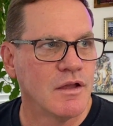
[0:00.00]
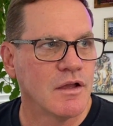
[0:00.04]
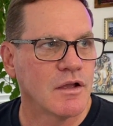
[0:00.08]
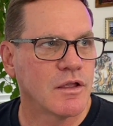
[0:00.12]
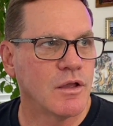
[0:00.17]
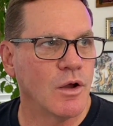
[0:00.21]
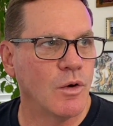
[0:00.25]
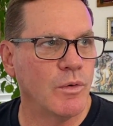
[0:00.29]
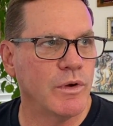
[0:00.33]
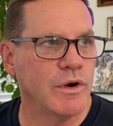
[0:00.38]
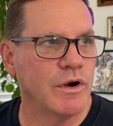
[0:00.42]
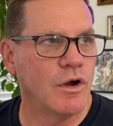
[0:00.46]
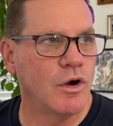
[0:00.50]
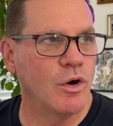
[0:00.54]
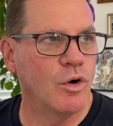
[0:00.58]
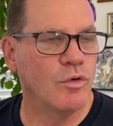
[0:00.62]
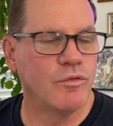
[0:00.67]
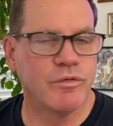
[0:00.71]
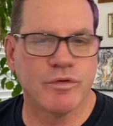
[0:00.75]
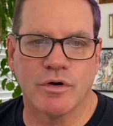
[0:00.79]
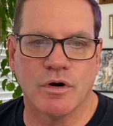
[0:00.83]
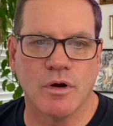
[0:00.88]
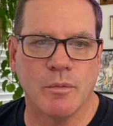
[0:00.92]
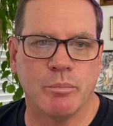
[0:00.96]
Going
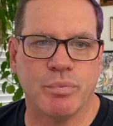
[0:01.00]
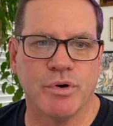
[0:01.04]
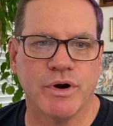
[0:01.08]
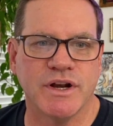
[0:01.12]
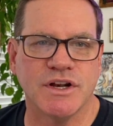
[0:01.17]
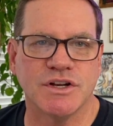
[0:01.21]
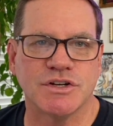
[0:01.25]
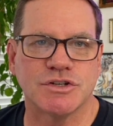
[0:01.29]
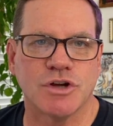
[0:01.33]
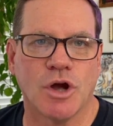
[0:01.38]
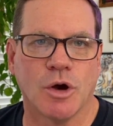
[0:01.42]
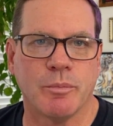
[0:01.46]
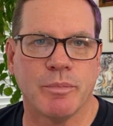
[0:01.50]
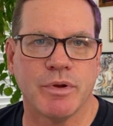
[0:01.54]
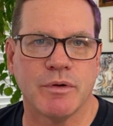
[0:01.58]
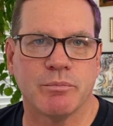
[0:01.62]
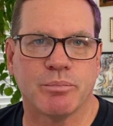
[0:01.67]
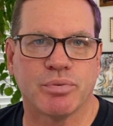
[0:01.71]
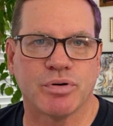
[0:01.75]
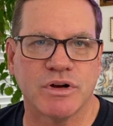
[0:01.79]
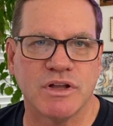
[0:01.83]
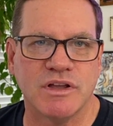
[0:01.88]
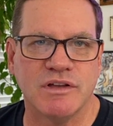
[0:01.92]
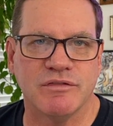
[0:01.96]
over a British Open
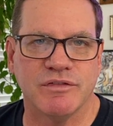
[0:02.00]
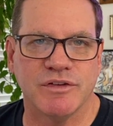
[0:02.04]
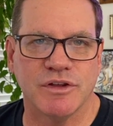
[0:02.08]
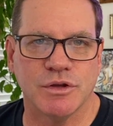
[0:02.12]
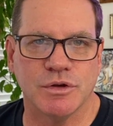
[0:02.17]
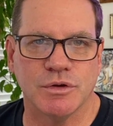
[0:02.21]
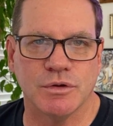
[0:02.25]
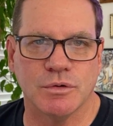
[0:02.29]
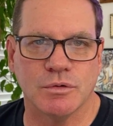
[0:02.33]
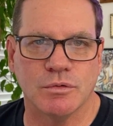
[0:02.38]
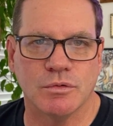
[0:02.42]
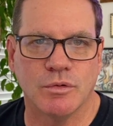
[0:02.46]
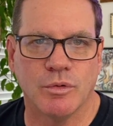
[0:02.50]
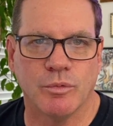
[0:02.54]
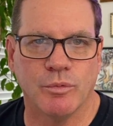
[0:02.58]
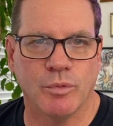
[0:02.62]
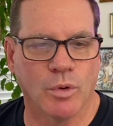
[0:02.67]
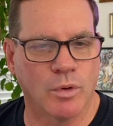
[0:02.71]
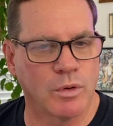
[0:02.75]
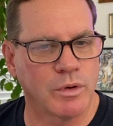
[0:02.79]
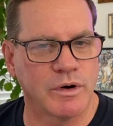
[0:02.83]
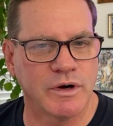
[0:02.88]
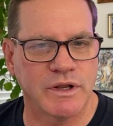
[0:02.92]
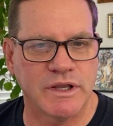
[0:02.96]
preview.
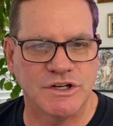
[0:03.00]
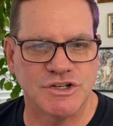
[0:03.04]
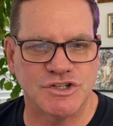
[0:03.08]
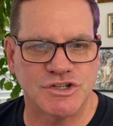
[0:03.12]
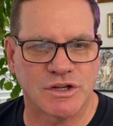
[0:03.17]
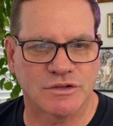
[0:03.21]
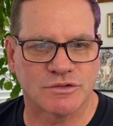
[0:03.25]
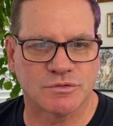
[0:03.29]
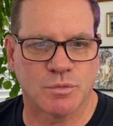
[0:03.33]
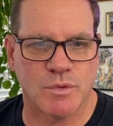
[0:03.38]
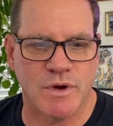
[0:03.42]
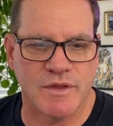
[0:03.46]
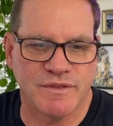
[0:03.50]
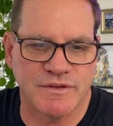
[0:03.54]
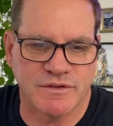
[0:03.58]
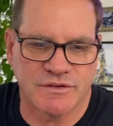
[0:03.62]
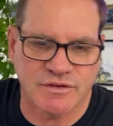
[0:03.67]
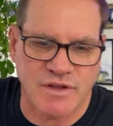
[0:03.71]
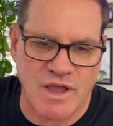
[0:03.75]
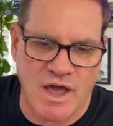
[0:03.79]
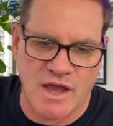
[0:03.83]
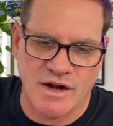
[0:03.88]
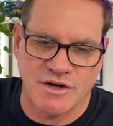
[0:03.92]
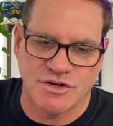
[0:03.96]
Rory just won the
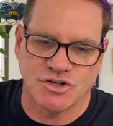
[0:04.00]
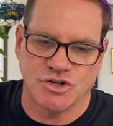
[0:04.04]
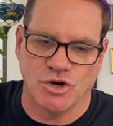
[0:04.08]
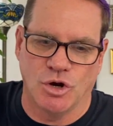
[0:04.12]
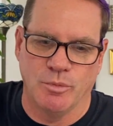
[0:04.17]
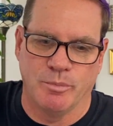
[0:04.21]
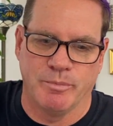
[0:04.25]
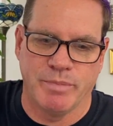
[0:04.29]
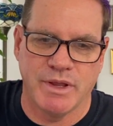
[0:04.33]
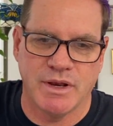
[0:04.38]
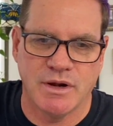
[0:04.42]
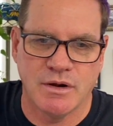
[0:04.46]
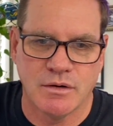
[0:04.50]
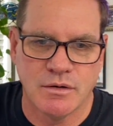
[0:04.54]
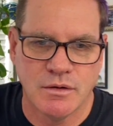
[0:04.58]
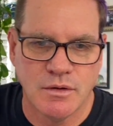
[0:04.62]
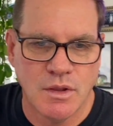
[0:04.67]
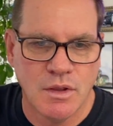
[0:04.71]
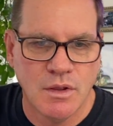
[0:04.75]
Scottish Open.